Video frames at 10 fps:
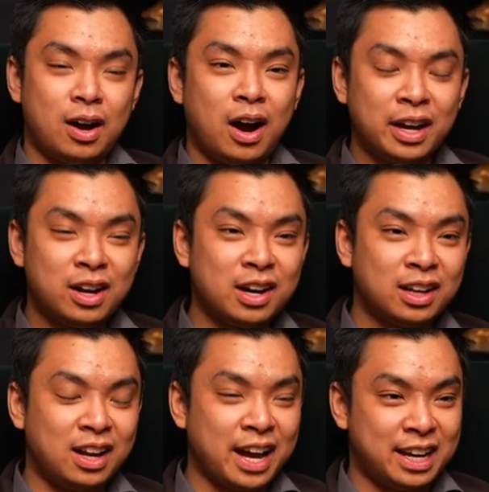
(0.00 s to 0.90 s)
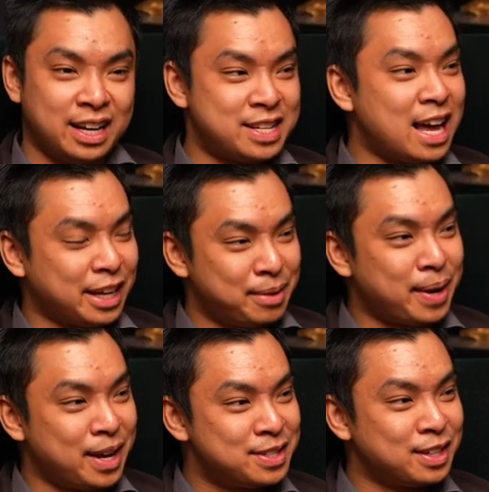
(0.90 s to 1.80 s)
I kind of like an Italian
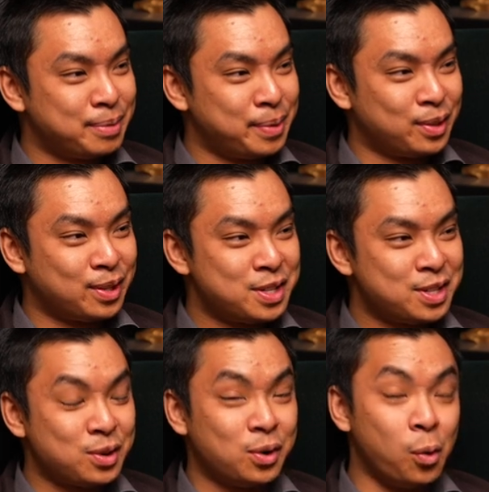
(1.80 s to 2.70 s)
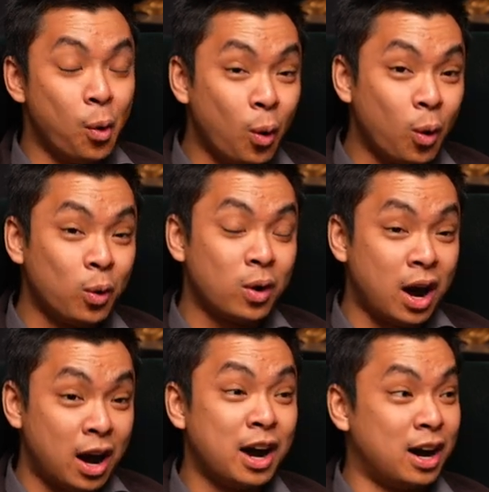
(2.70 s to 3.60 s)
pizza, to be honest. Or
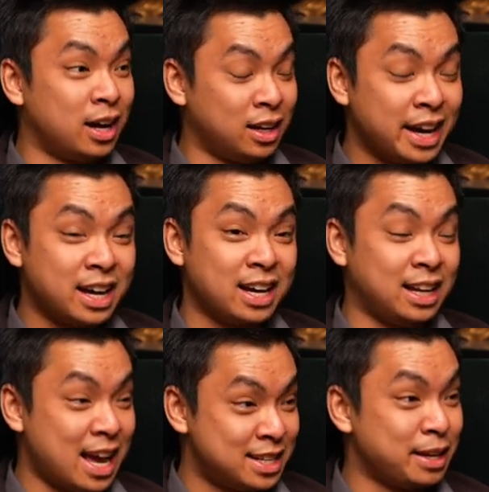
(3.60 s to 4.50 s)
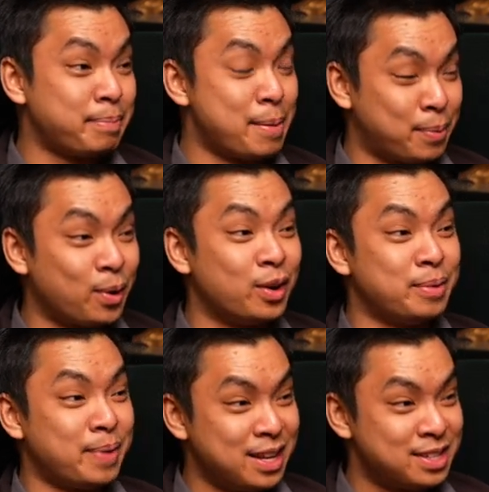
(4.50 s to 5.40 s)
I, I, like a classic
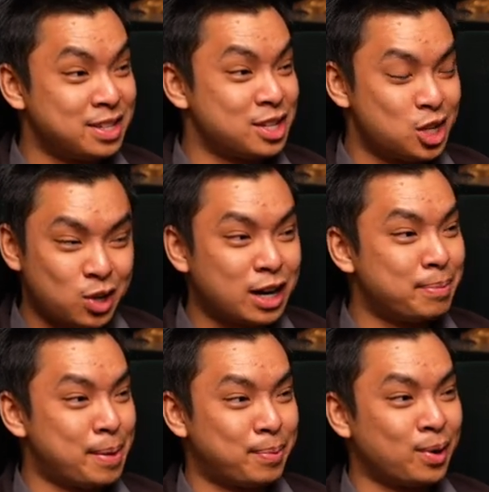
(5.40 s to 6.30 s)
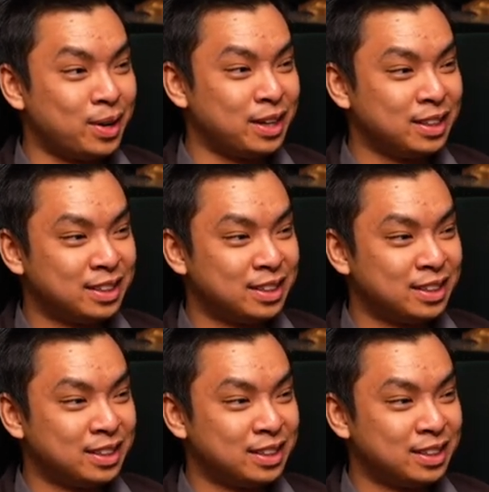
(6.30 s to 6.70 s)
pepperoni pizza, just straight up pepperoni.